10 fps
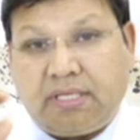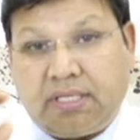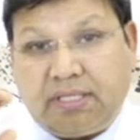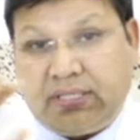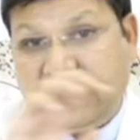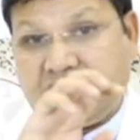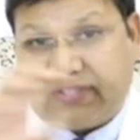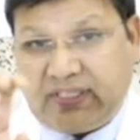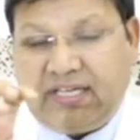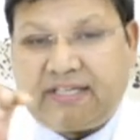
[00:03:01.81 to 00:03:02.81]
These
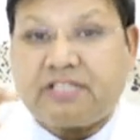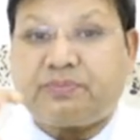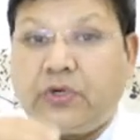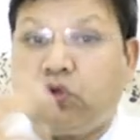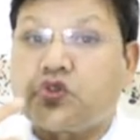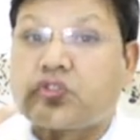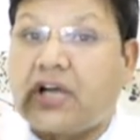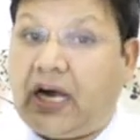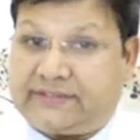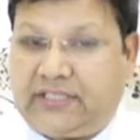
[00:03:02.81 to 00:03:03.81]
three letters produce
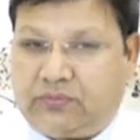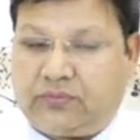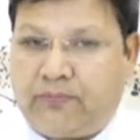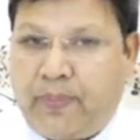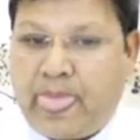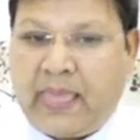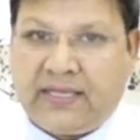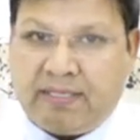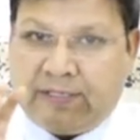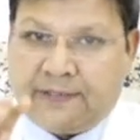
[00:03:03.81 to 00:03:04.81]
ka sound.
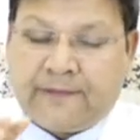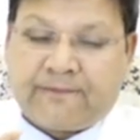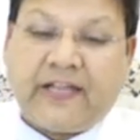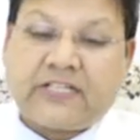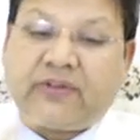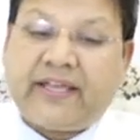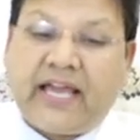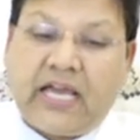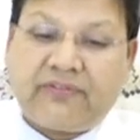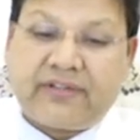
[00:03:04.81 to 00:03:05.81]
That's why I
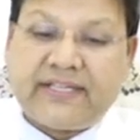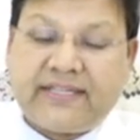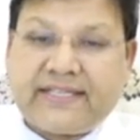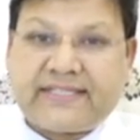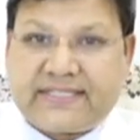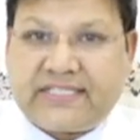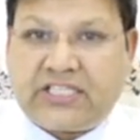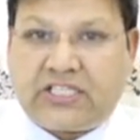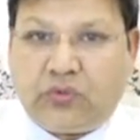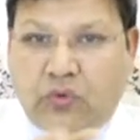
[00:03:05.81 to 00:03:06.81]
have written this
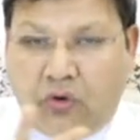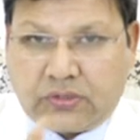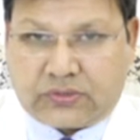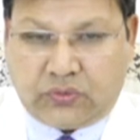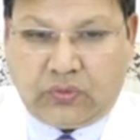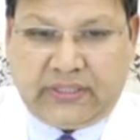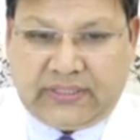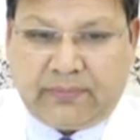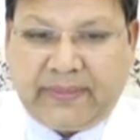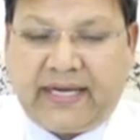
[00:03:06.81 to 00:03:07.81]
CQ also in
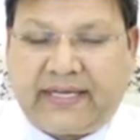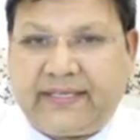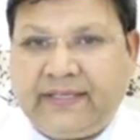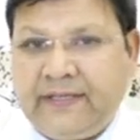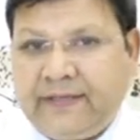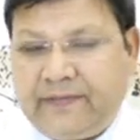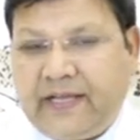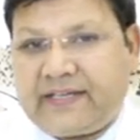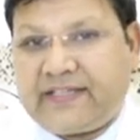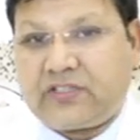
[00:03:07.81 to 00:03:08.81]
the bracket
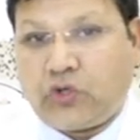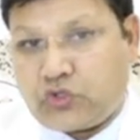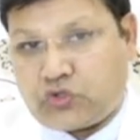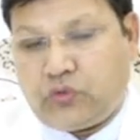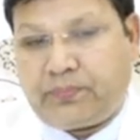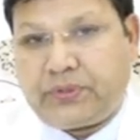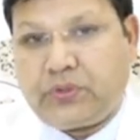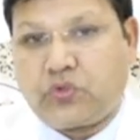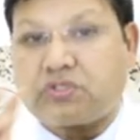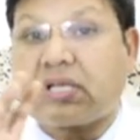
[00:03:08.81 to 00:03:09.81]
that these also
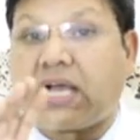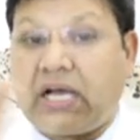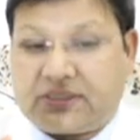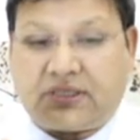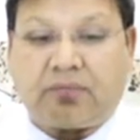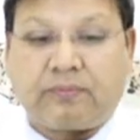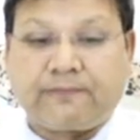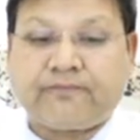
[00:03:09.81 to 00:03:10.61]
produce ka sound.